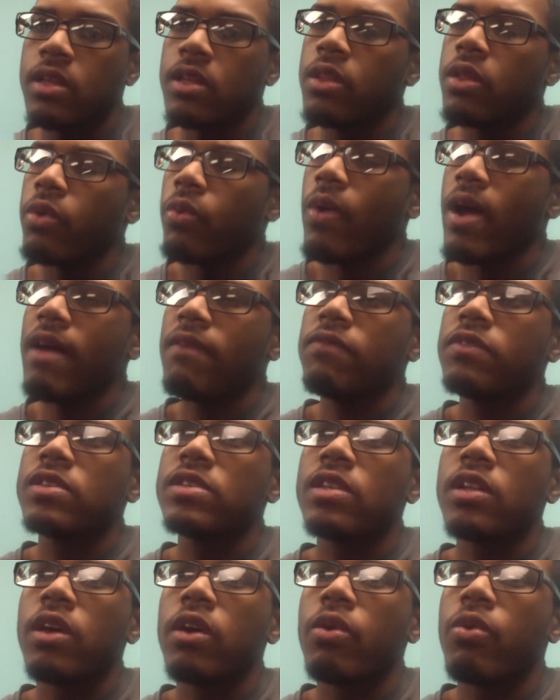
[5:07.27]
The
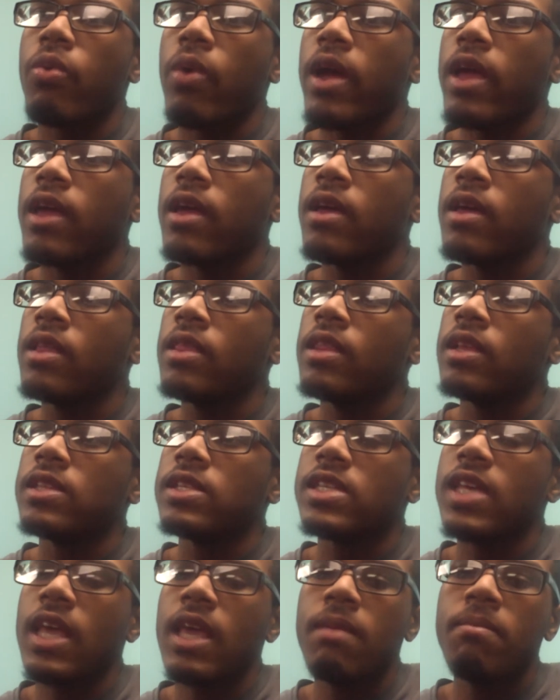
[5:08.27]
graphics look great. The
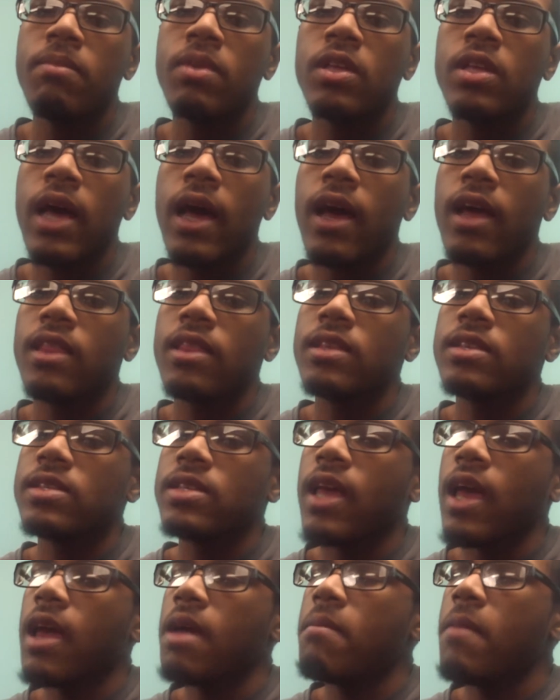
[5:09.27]
team behind this
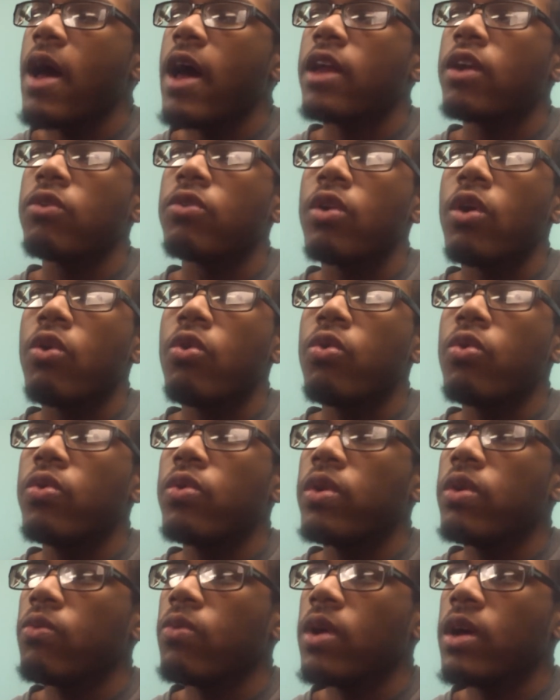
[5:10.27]
game, I don't know
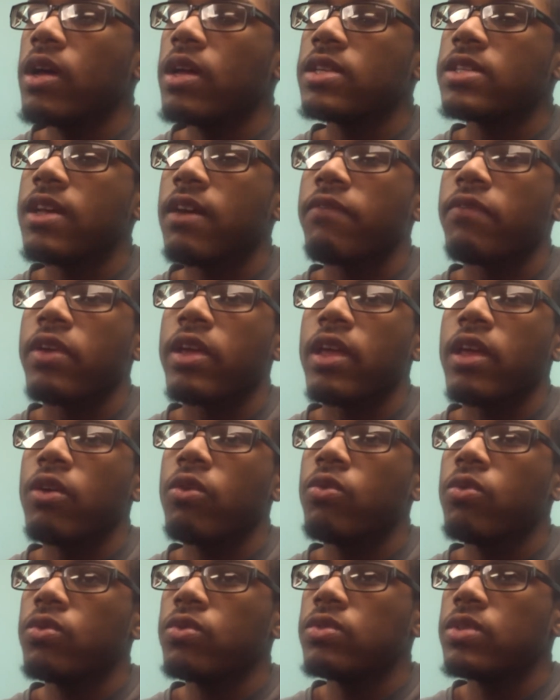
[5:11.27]
who it was, I forget
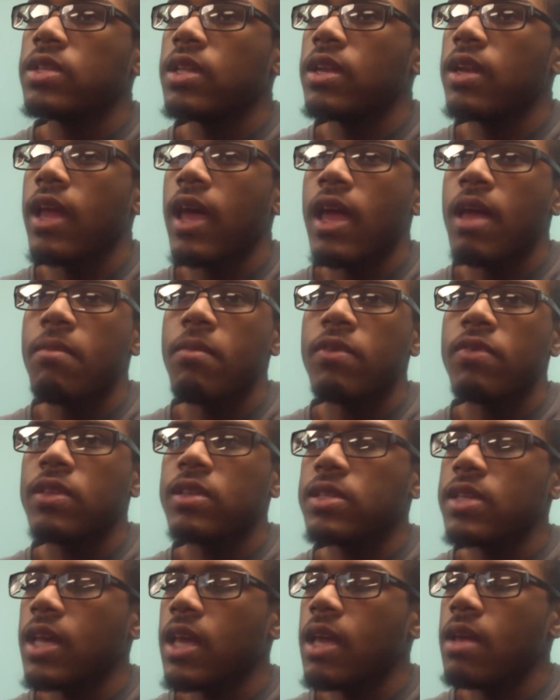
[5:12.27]
who's the name of the
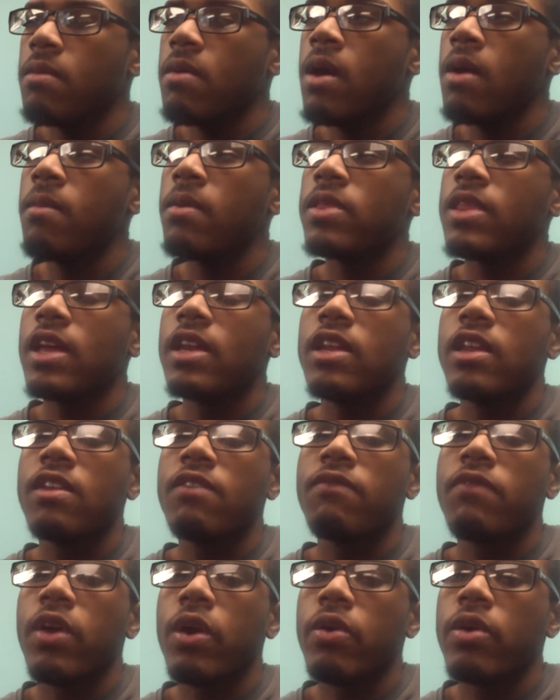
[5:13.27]
team, but they did
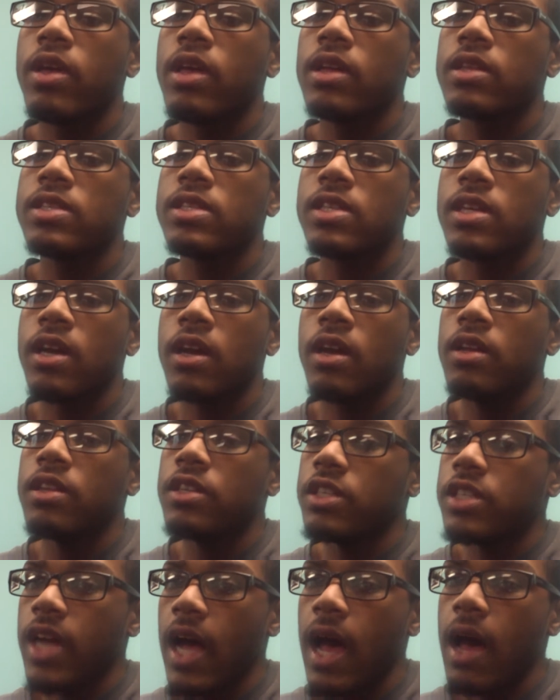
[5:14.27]
a very good
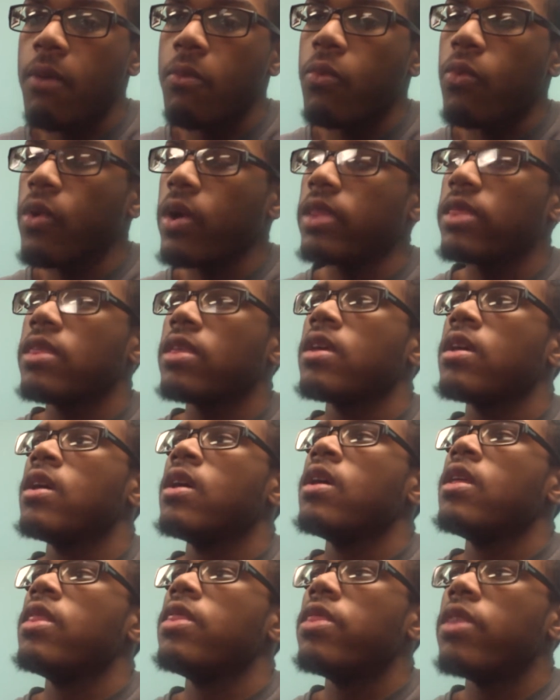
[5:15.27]
job
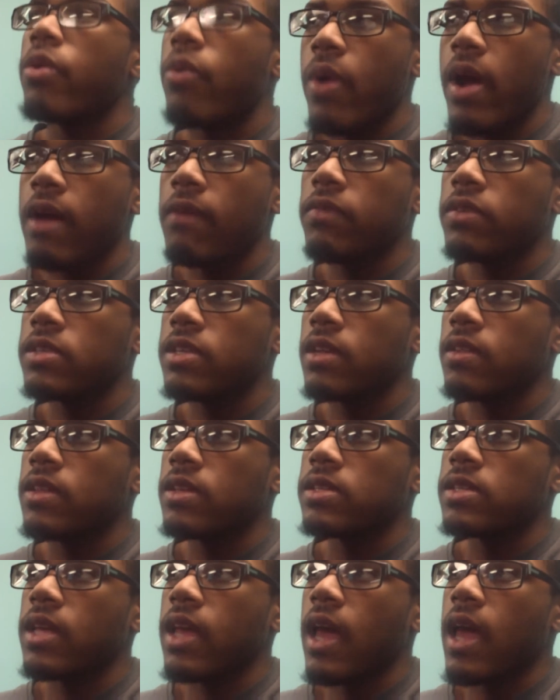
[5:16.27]
with the graphics of
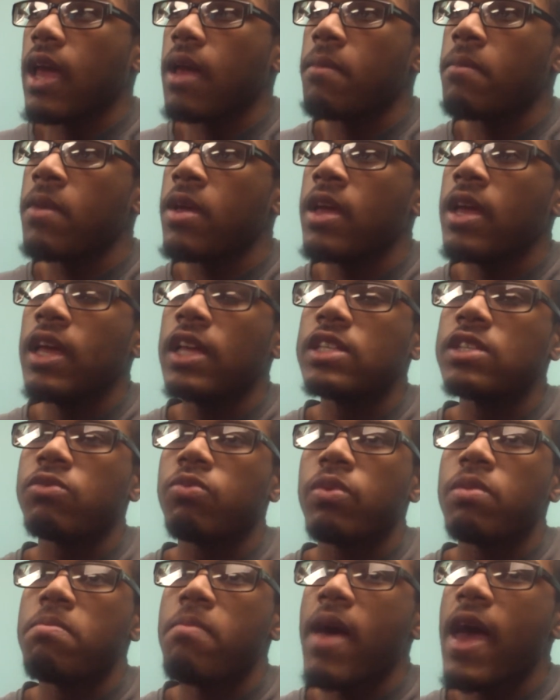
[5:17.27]
this game. It's
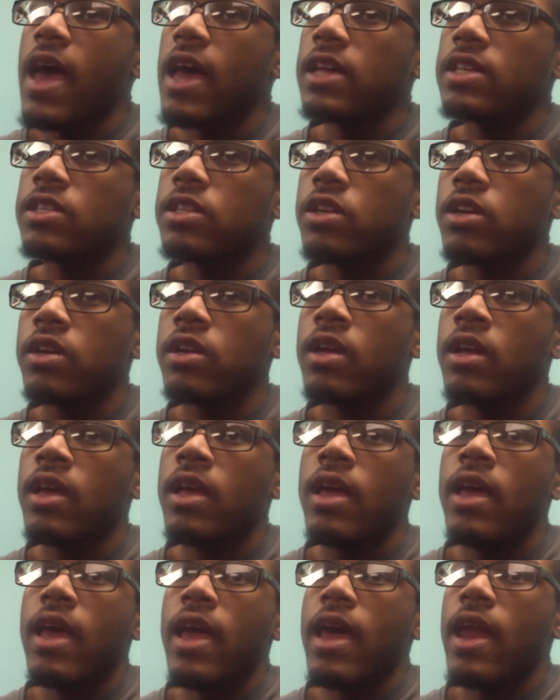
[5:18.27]
remastered,
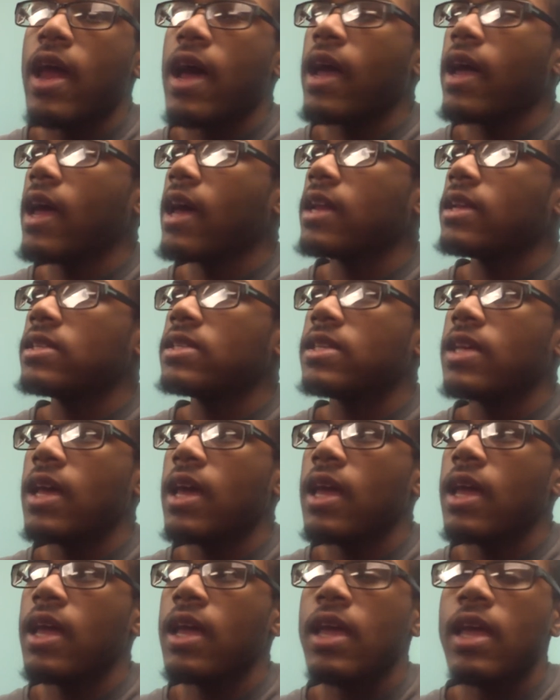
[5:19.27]
and I gotta
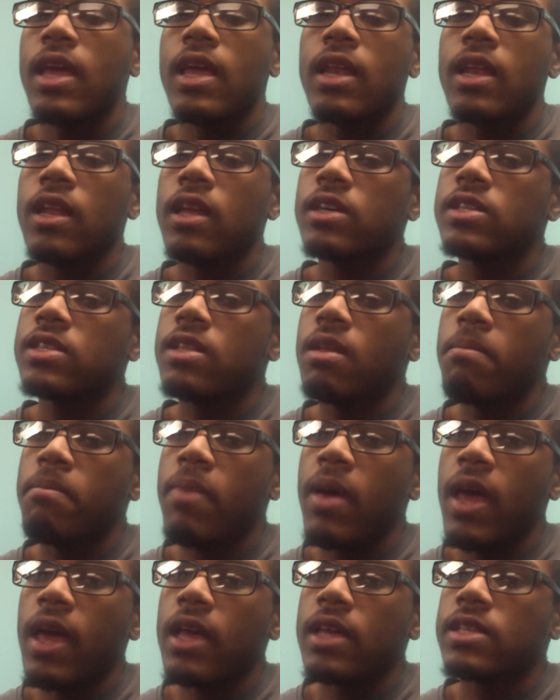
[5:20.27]
say, it looks the
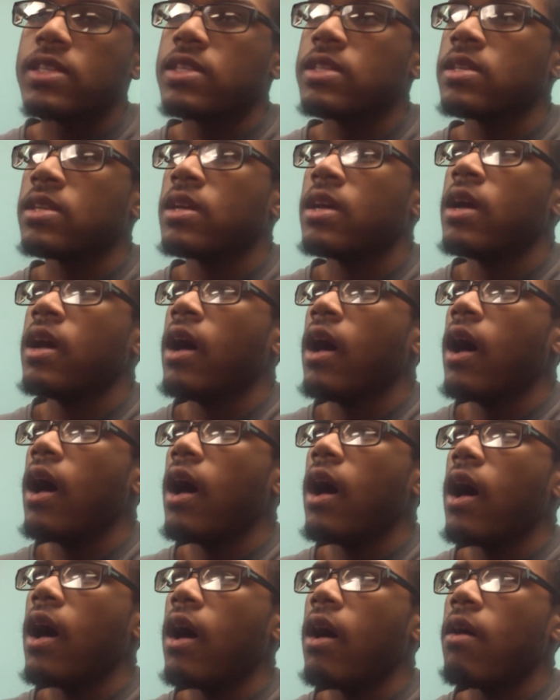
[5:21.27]
best
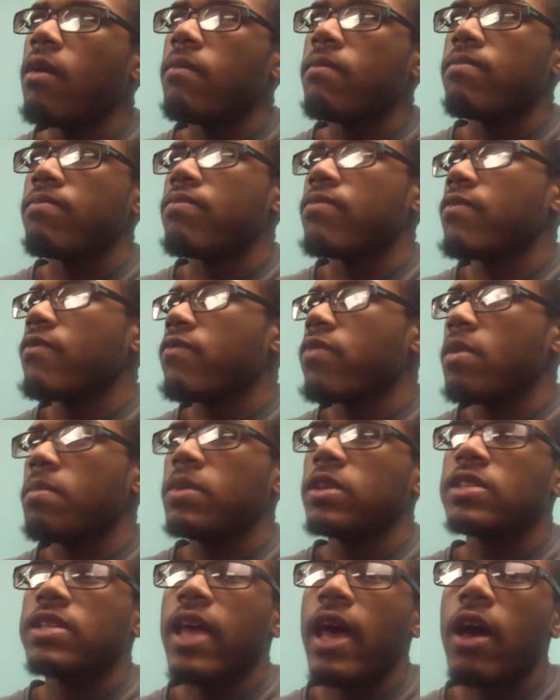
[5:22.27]
from
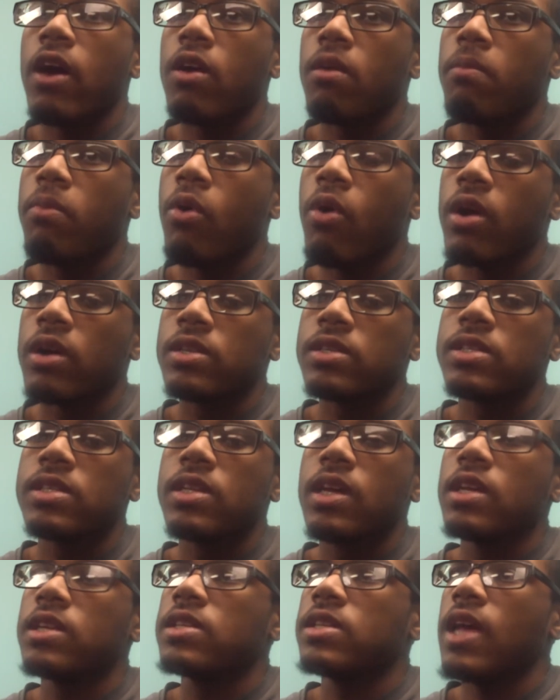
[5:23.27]
its counterparts,
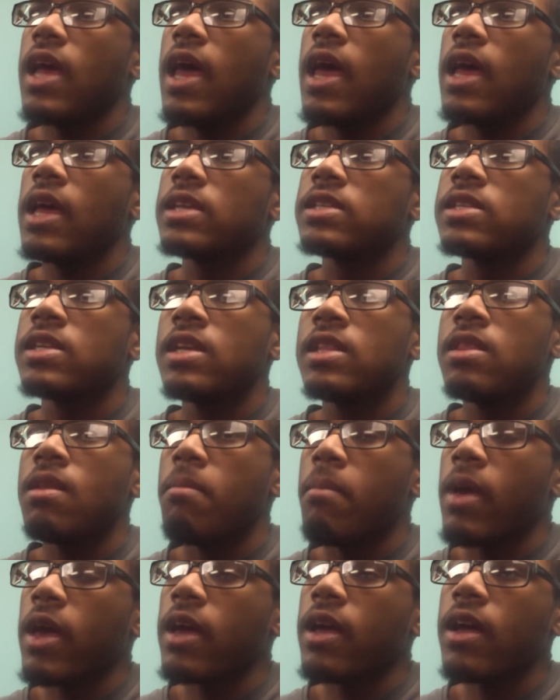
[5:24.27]
such as the
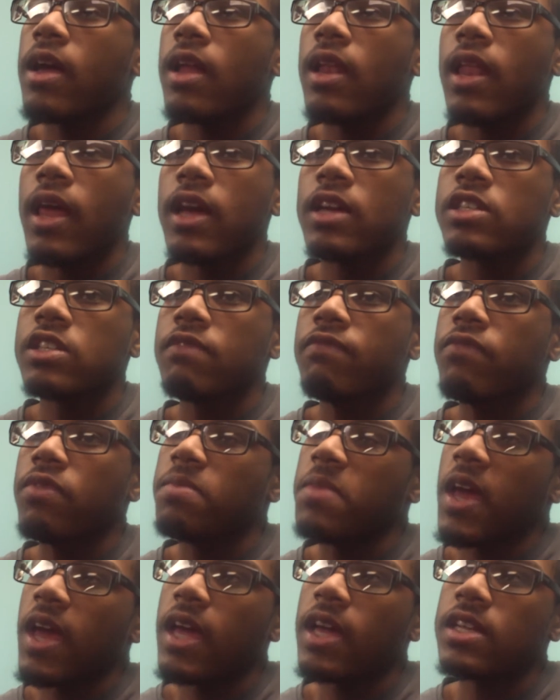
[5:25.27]
Mega Collection
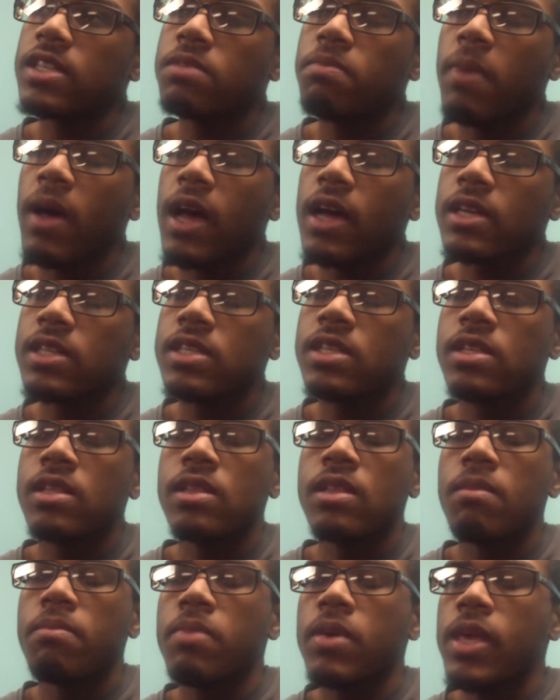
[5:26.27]
from the
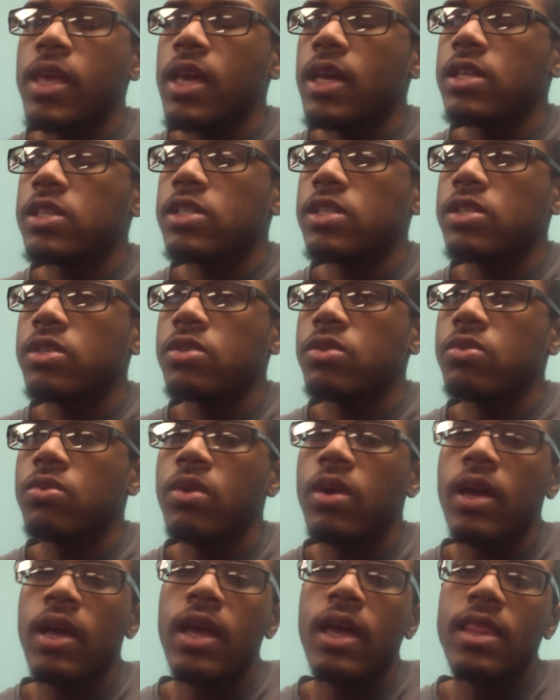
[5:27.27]
Xbox, the
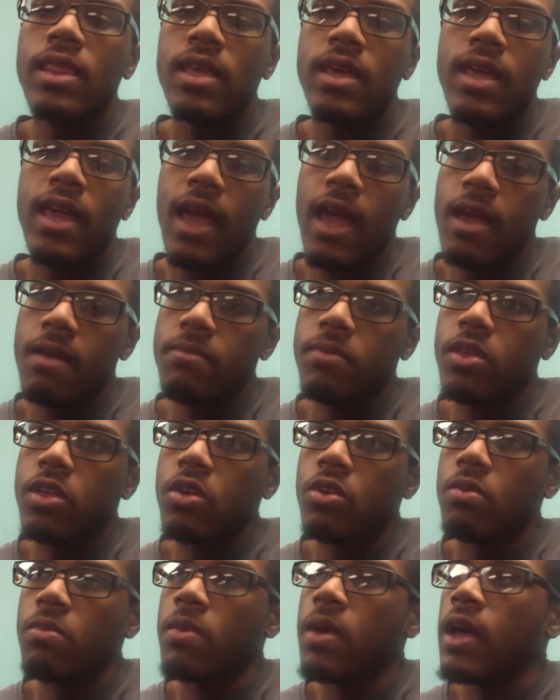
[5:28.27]
PS2, and the
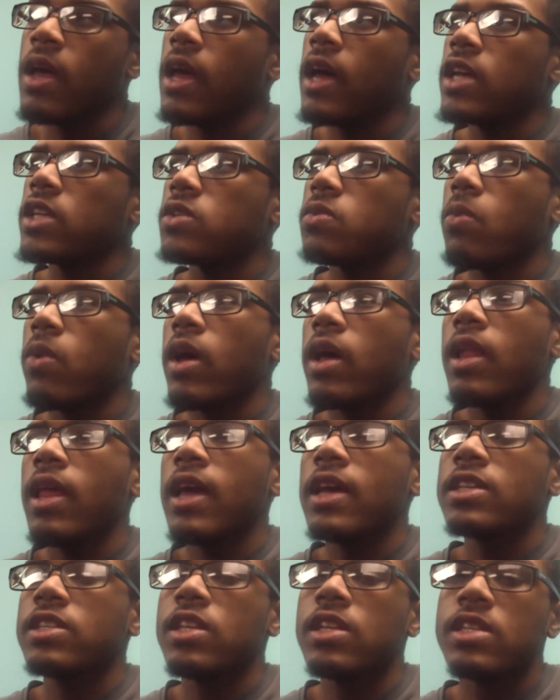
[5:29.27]
GameCube, as well
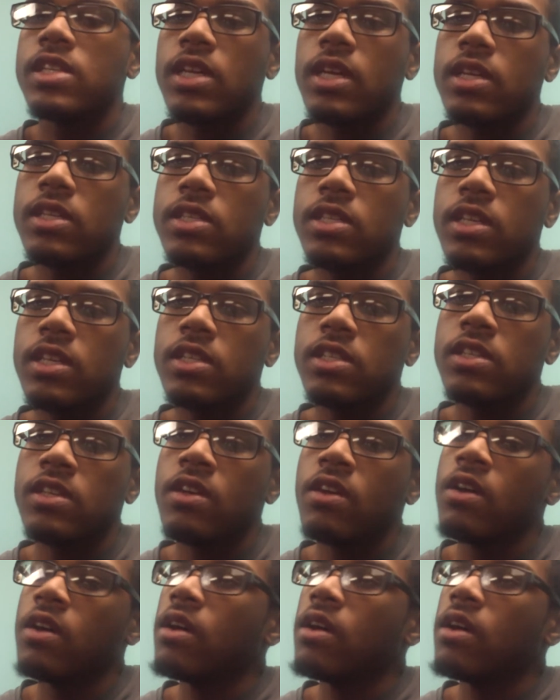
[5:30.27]
as the Genesis.